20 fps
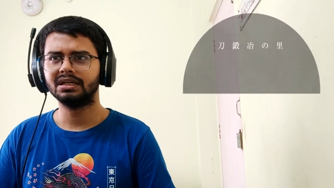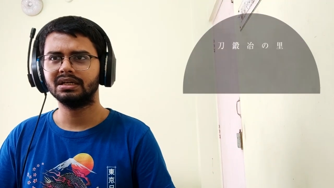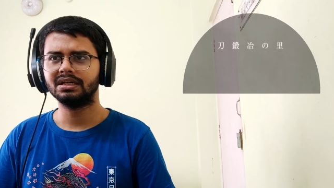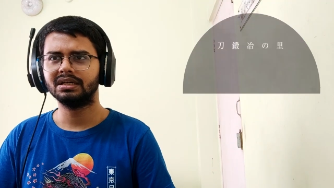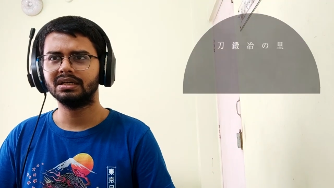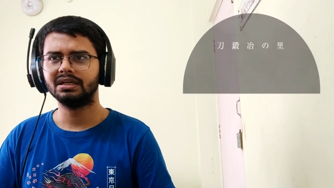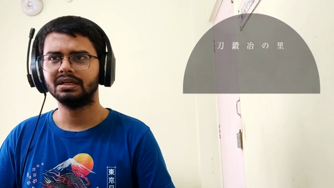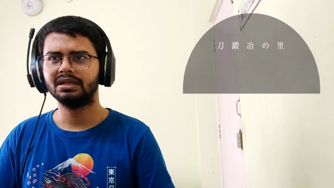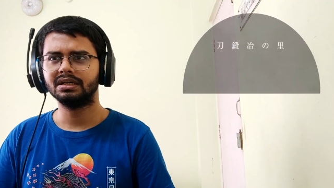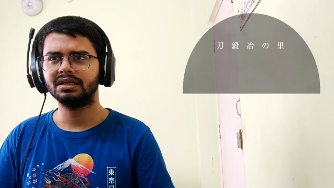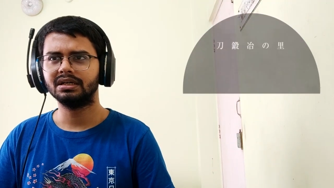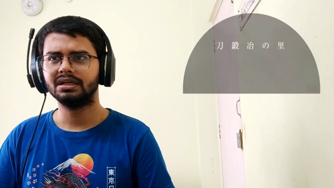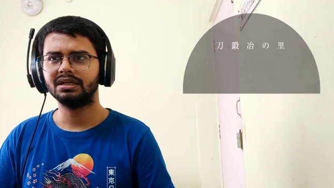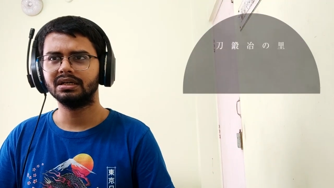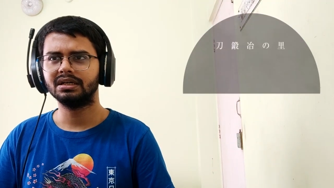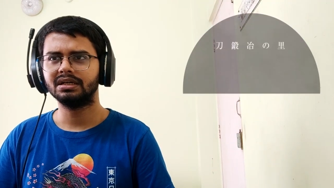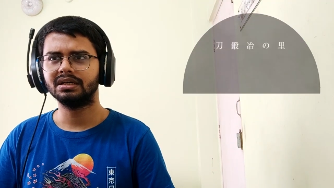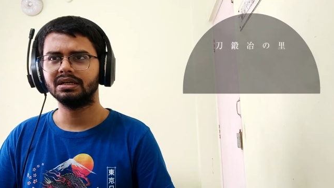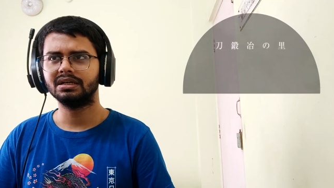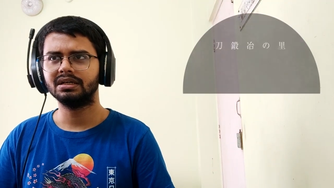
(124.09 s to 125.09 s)

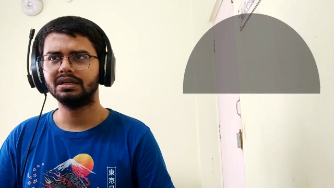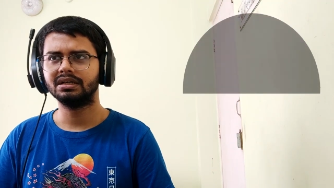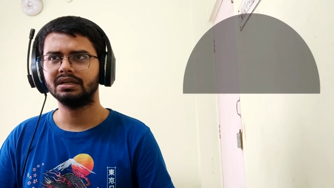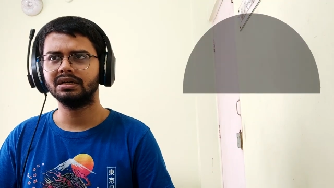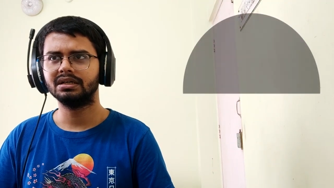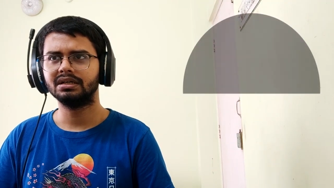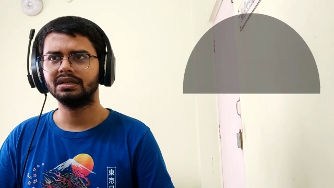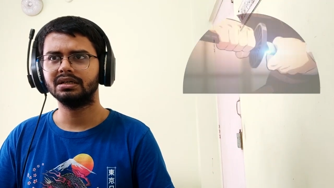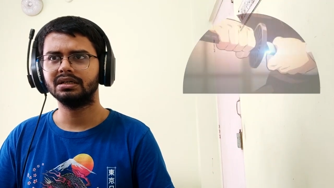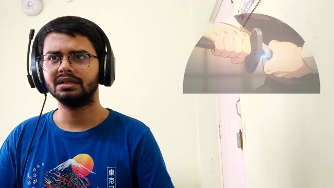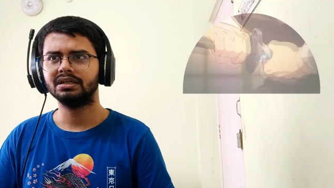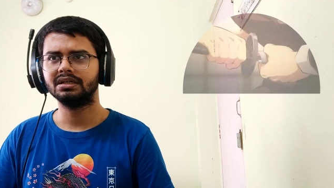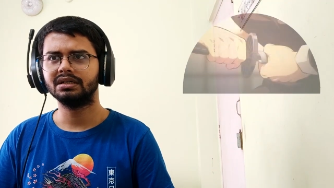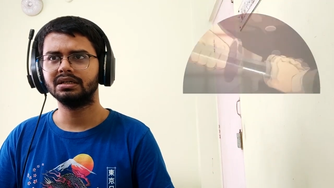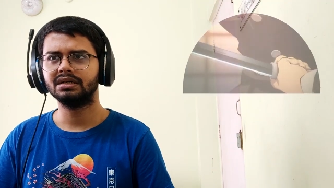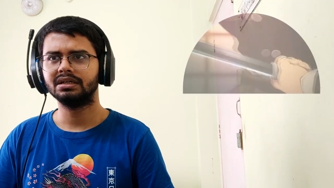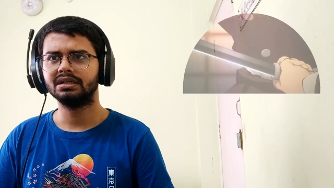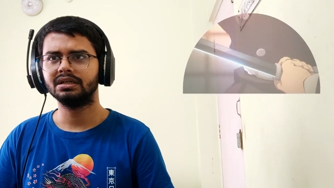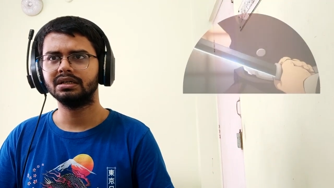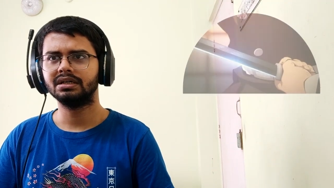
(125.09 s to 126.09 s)

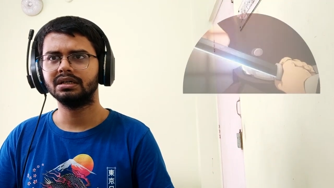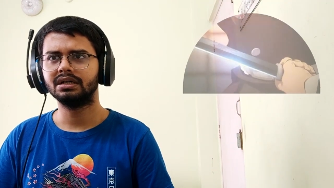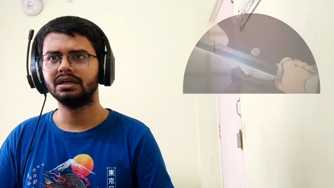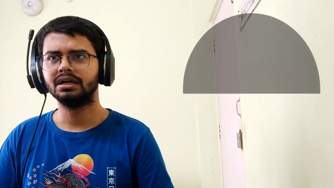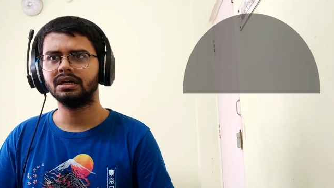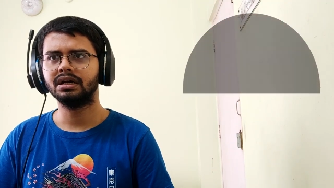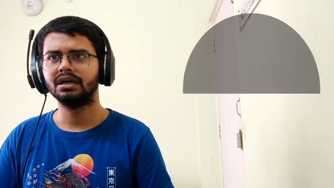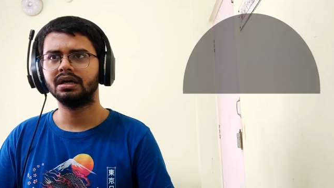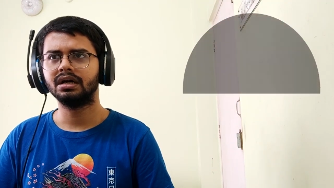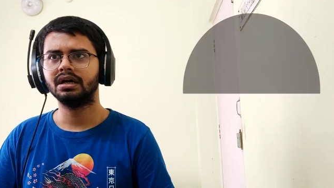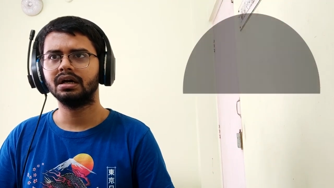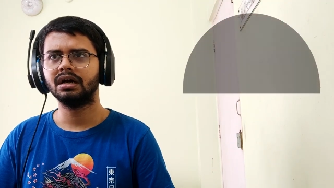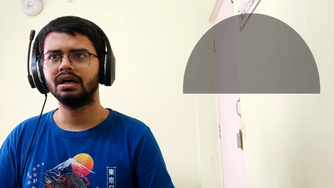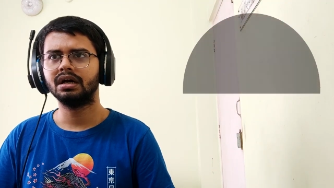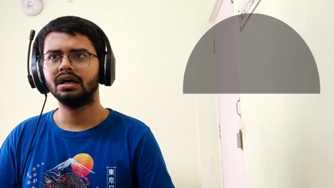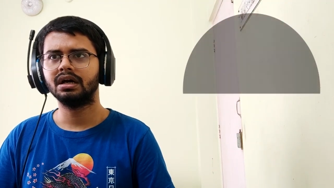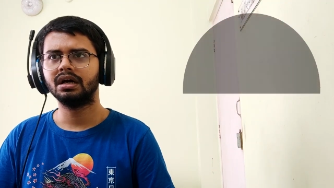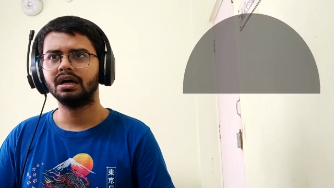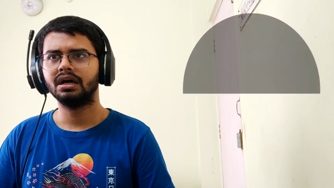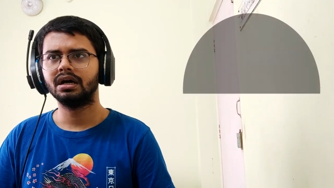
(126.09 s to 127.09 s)

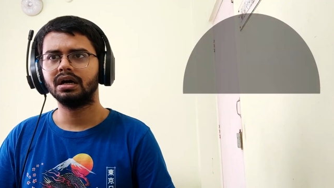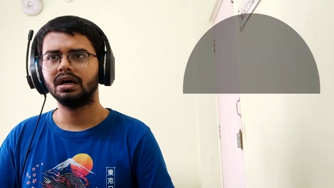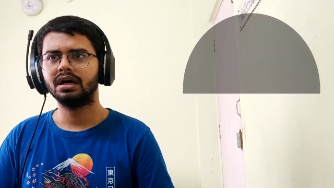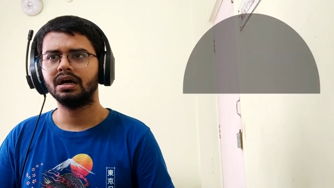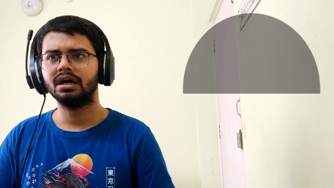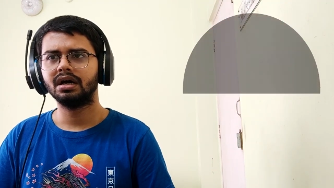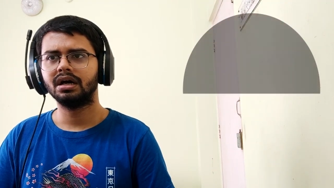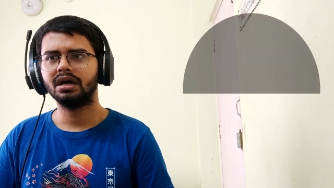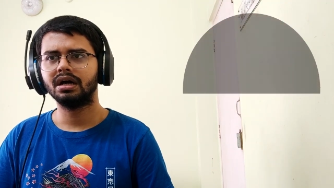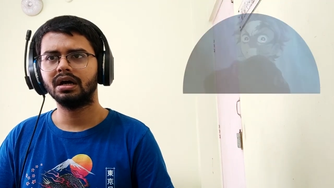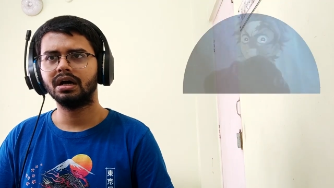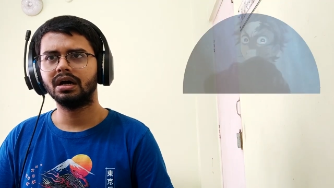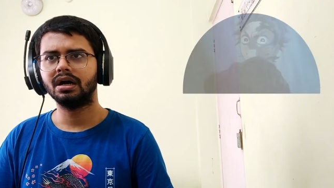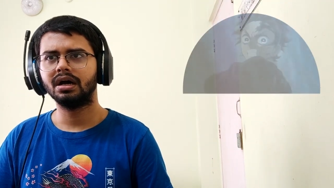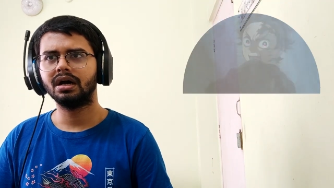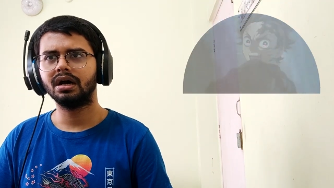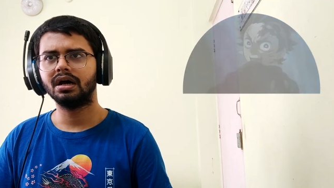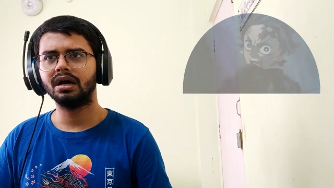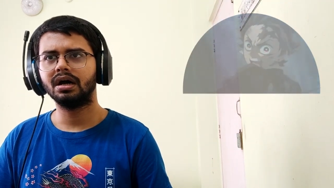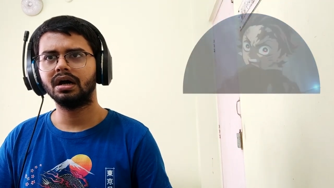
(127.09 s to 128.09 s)

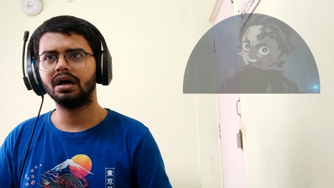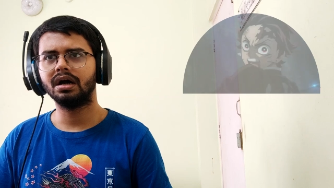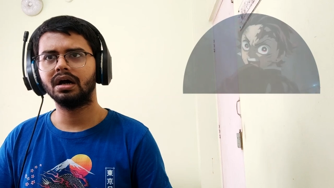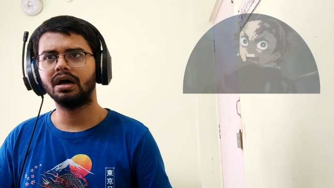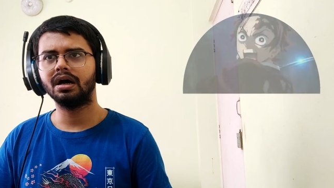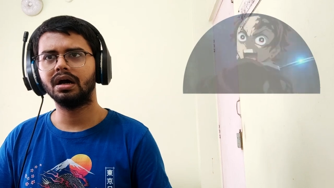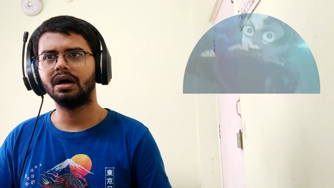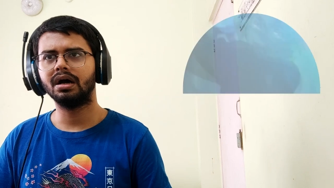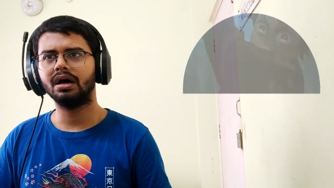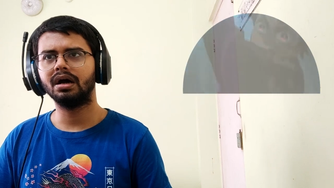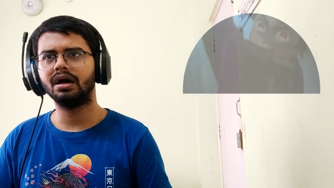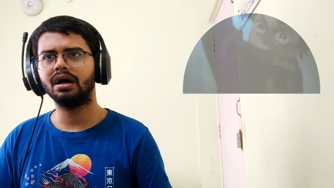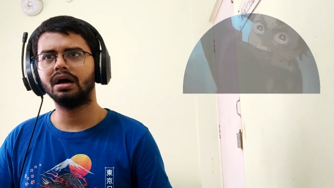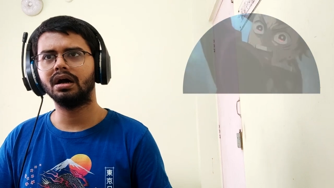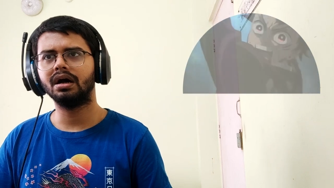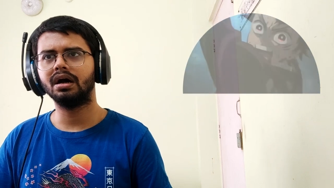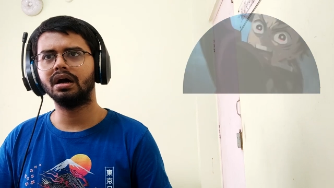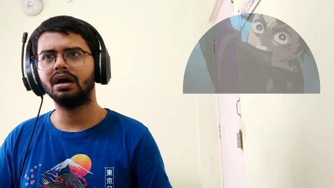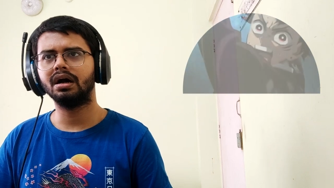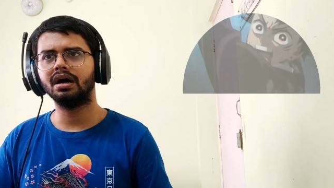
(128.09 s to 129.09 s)

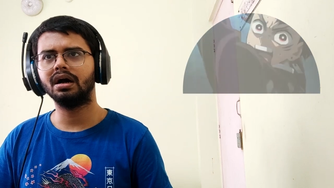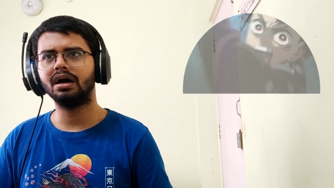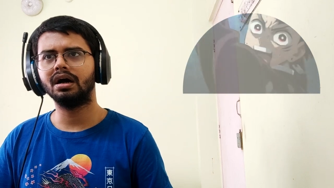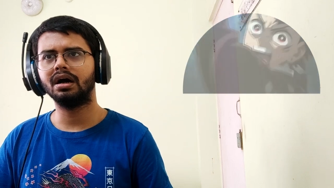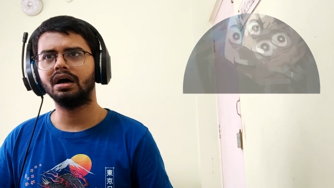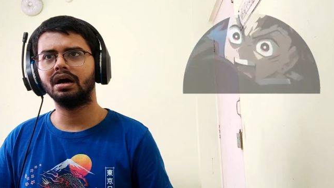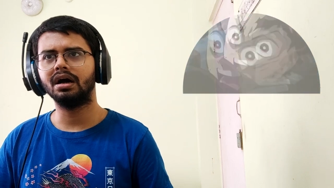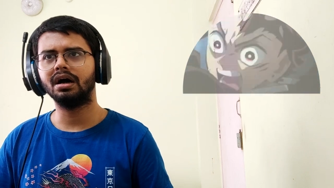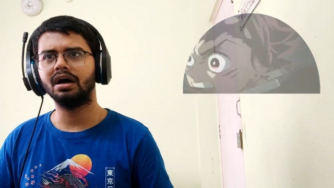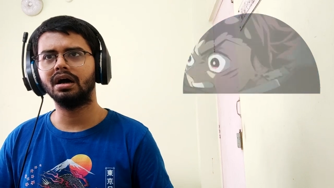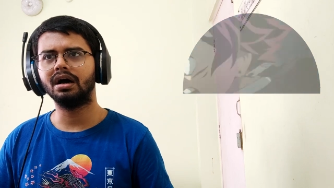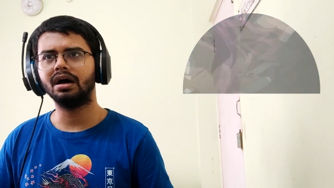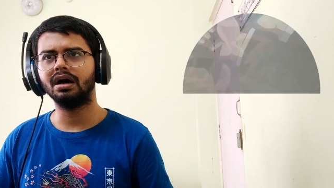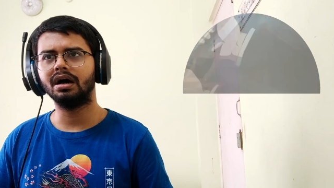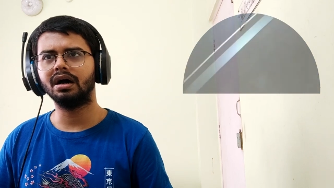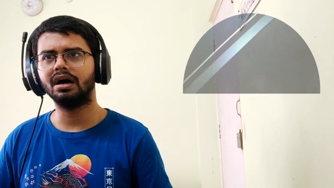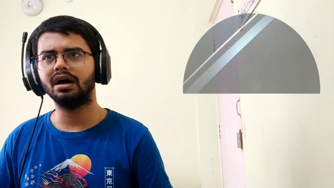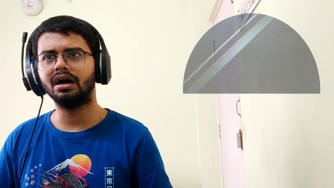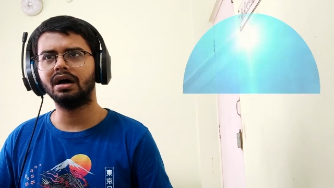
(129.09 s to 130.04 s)
Nothing is said.